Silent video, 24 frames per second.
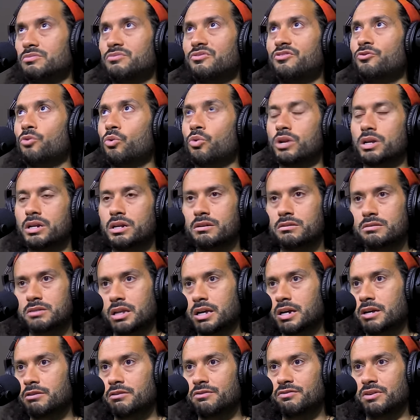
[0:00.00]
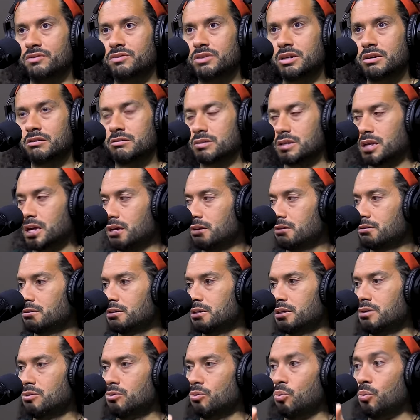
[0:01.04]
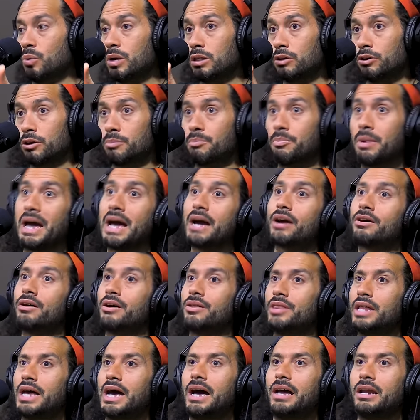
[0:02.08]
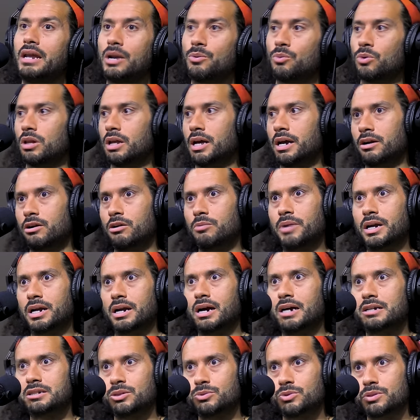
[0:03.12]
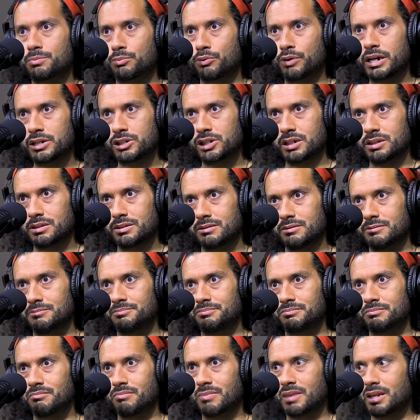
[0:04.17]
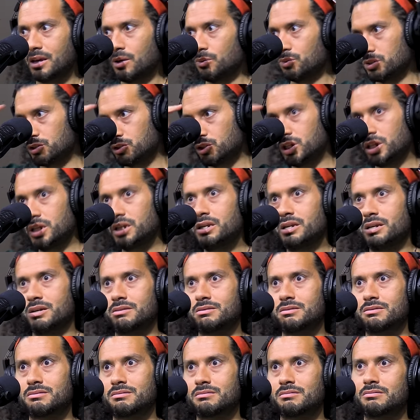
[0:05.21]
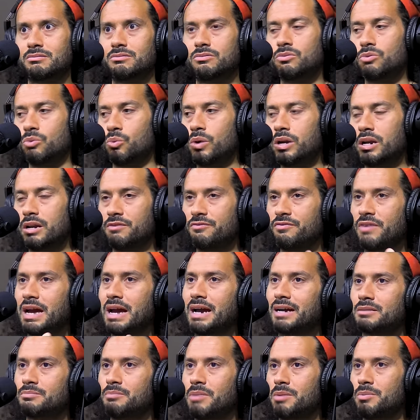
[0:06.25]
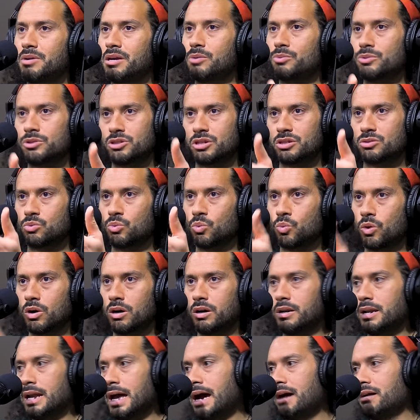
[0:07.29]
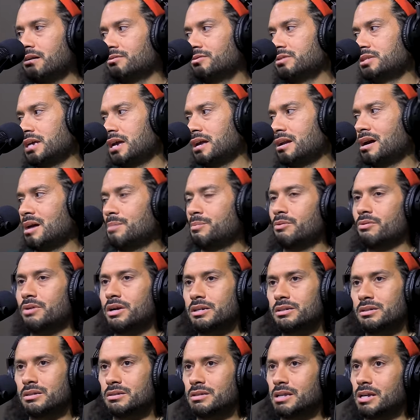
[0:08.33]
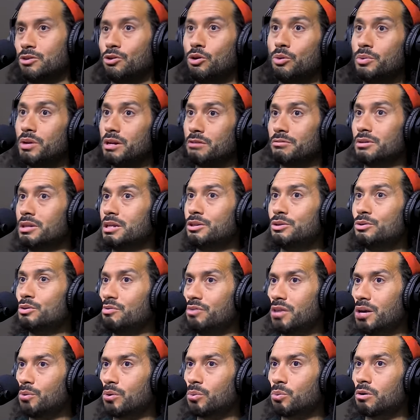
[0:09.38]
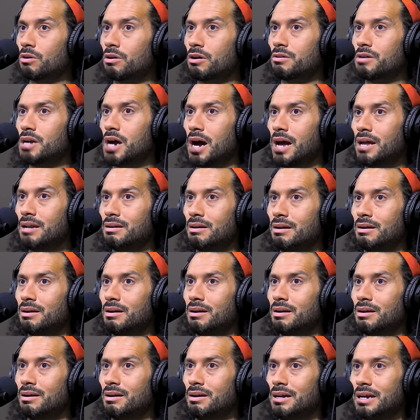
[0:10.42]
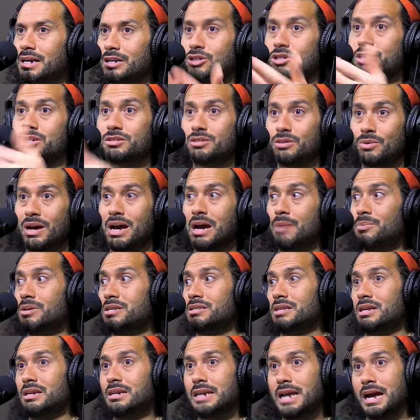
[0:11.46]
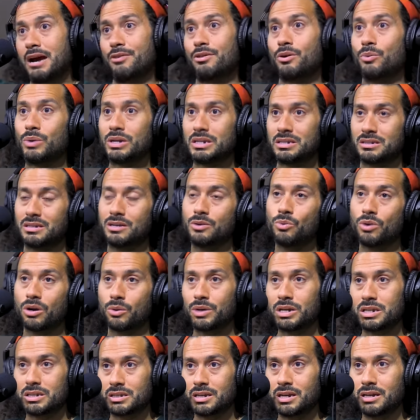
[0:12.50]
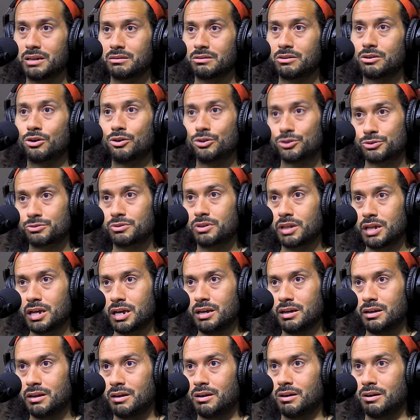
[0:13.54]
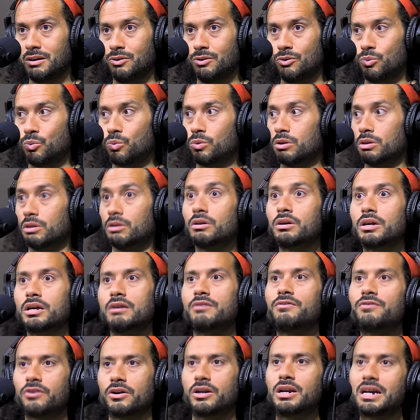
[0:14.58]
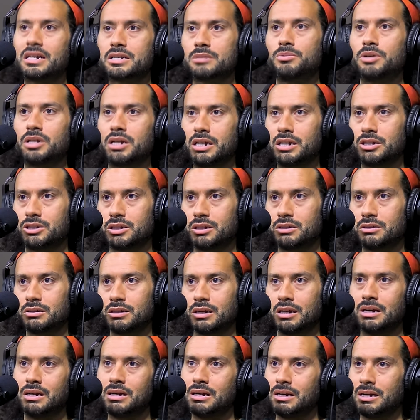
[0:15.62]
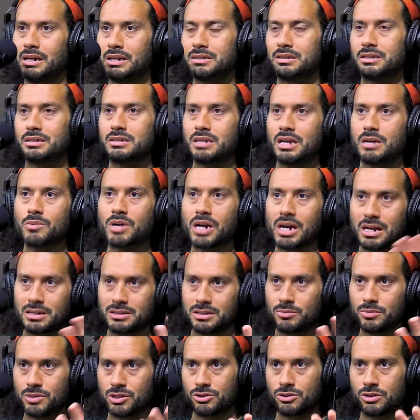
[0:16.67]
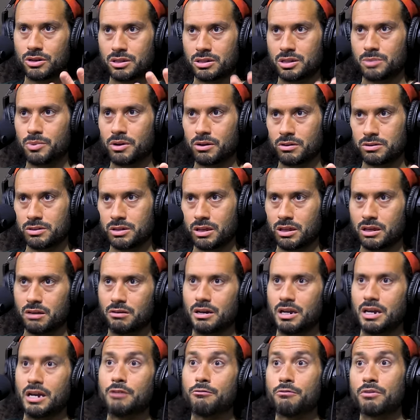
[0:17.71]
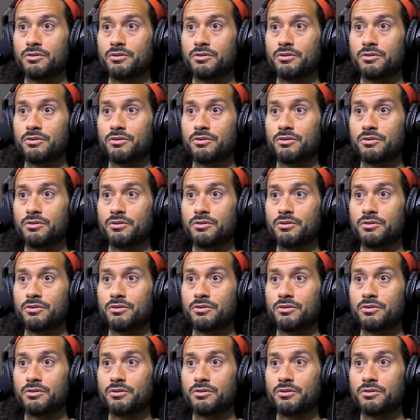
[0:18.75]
40 years later, 50 years later, we look back on that and we're like, oh my gosh, it was prescient. It was genius when in fact maybe it was just one out of 10 operations that nobody really knew if they would work or not mm. it just so happens that now that we sit where we sit culturally we're looking for an explanation yeah. it's the same concept as your conspiracy theory in